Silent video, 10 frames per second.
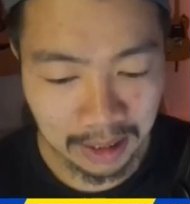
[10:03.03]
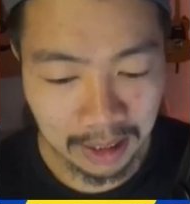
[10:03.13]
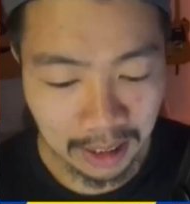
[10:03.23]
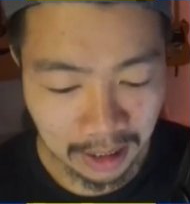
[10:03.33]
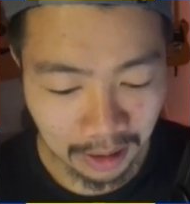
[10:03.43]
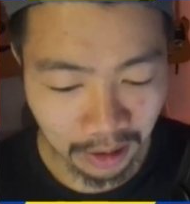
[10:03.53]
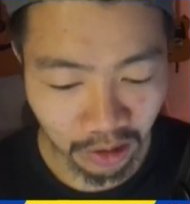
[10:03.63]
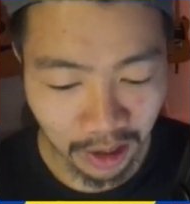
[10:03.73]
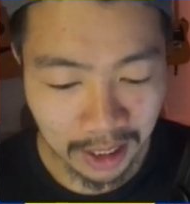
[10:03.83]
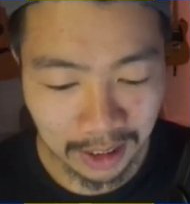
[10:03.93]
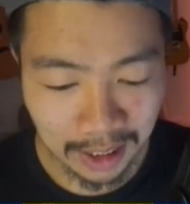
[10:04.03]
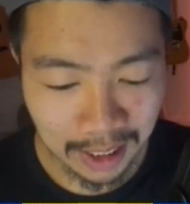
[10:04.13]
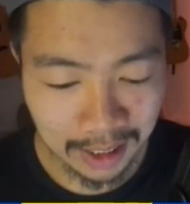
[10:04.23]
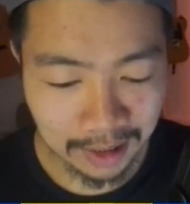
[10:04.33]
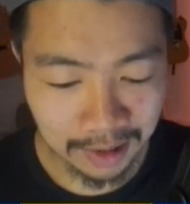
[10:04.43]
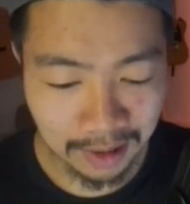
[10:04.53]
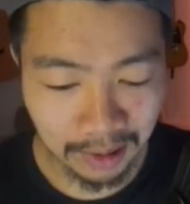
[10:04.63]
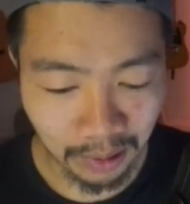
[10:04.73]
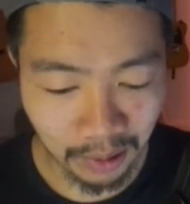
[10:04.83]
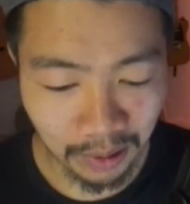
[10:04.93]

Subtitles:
Another trainer card, is it? Or